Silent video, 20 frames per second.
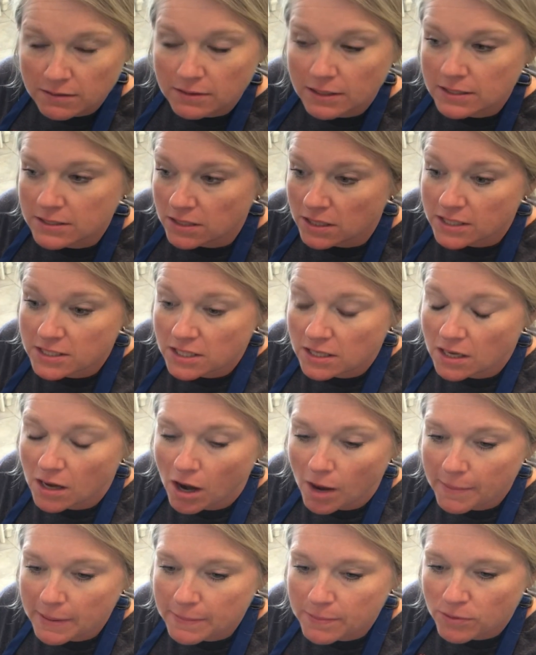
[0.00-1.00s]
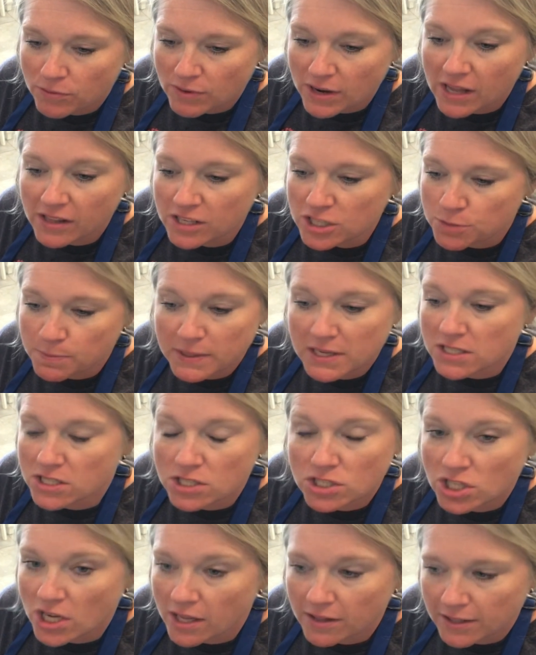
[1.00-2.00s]
It's a hot pepper relish, but it's a
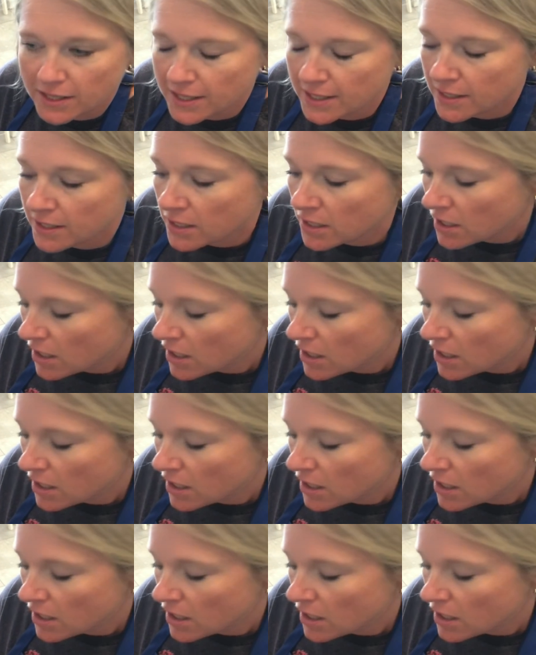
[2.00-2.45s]
jelly.